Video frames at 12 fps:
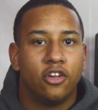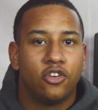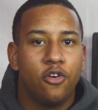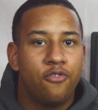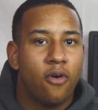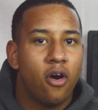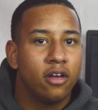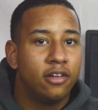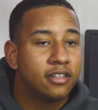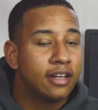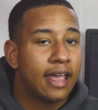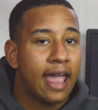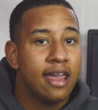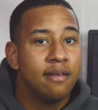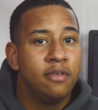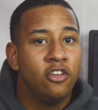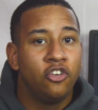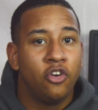So far, it looks like
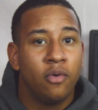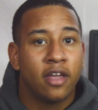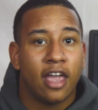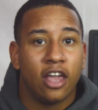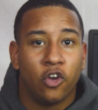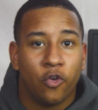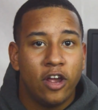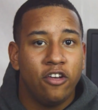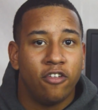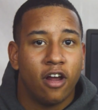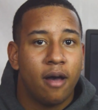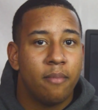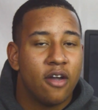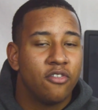AMD is doing a great job